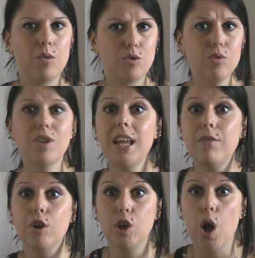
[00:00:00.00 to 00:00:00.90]
do they
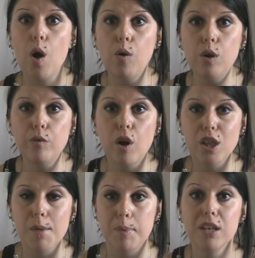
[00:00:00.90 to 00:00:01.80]
even know you've got
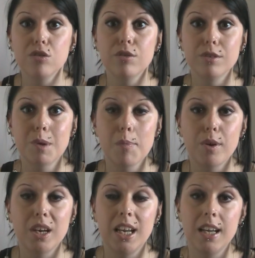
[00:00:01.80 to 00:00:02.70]
that picture of them up
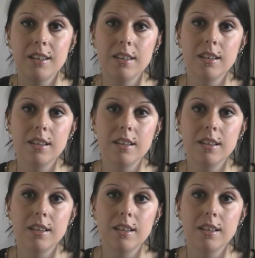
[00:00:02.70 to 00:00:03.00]
on here?